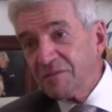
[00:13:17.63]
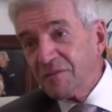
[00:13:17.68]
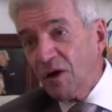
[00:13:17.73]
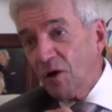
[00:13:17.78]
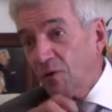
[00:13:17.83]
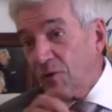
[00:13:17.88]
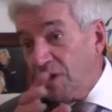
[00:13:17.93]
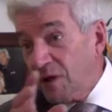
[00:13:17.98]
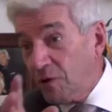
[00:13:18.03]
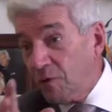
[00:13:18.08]

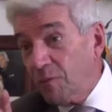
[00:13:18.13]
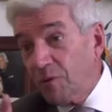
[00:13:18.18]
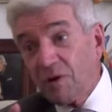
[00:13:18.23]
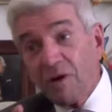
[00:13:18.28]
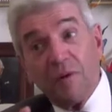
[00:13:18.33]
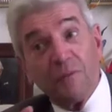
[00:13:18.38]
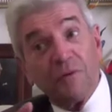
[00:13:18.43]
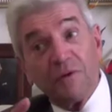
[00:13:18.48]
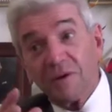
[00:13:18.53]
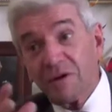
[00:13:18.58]
or
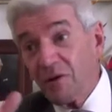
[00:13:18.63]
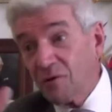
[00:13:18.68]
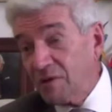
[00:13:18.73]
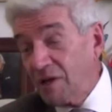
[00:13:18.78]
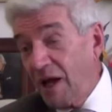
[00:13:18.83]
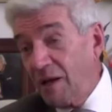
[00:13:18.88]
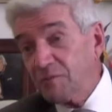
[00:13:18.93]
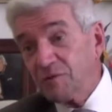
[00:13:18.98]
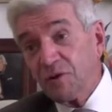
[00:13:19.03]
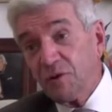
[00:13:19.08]
Engelbert Humperdinck, or
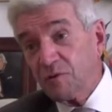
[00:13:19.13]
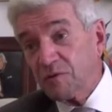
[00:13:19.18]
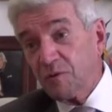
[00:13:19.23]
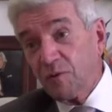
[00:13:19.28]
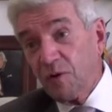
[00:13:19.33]
Tom Jones.